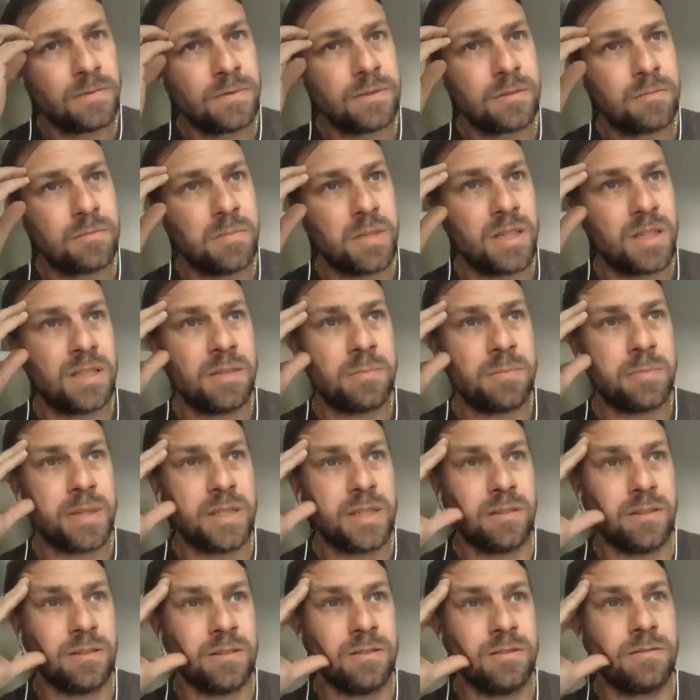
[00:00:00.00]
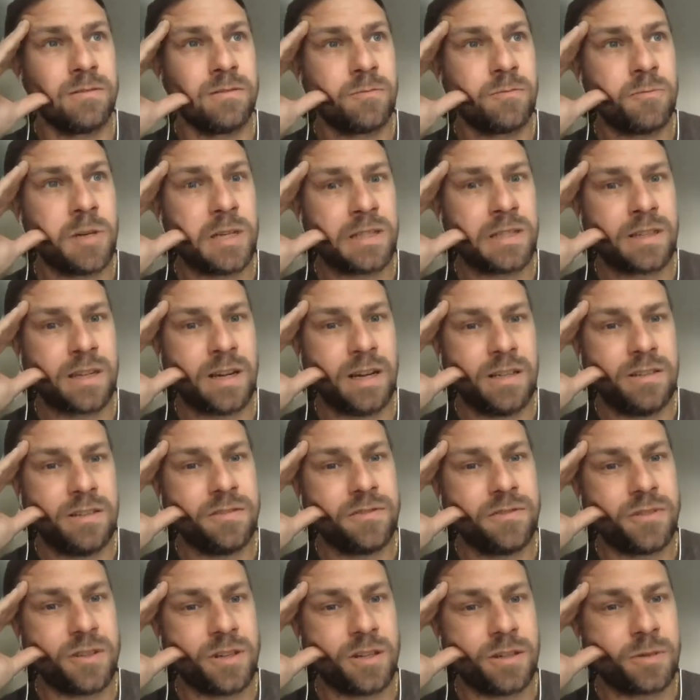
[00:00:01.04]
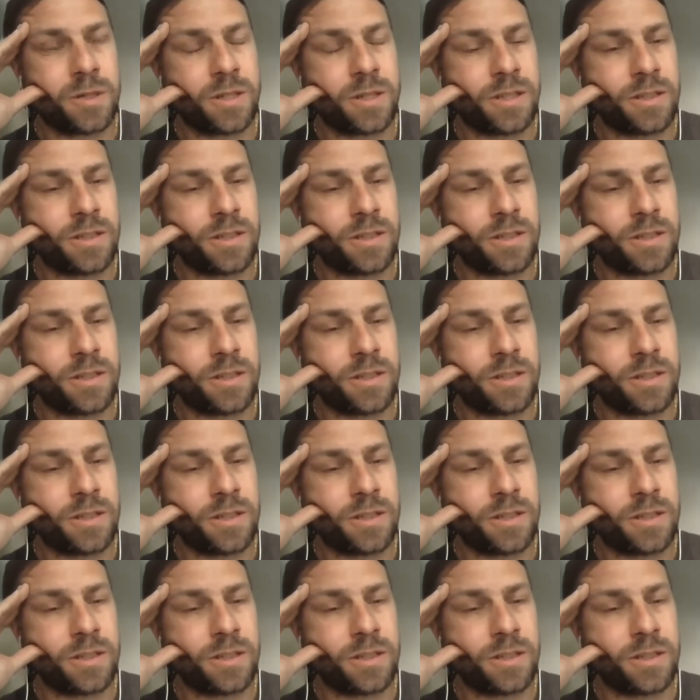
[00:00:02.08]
May depend on what kind of hardware